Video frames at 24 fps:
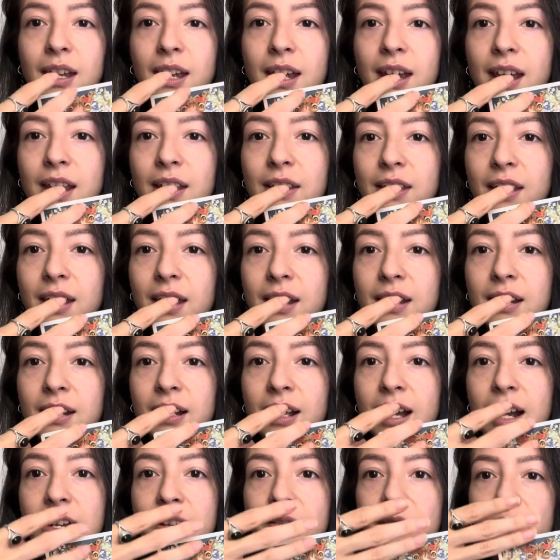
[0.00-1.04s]
and then
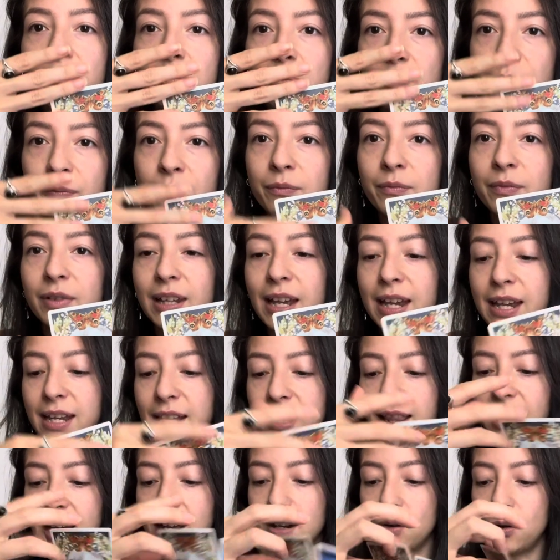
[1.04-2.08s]
kind of
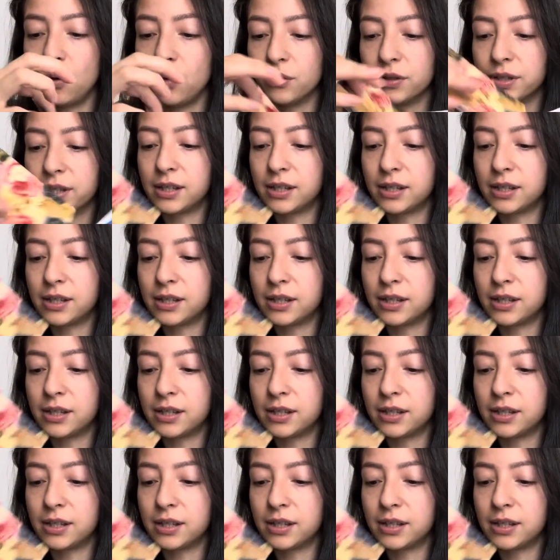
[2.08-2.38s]
laying that old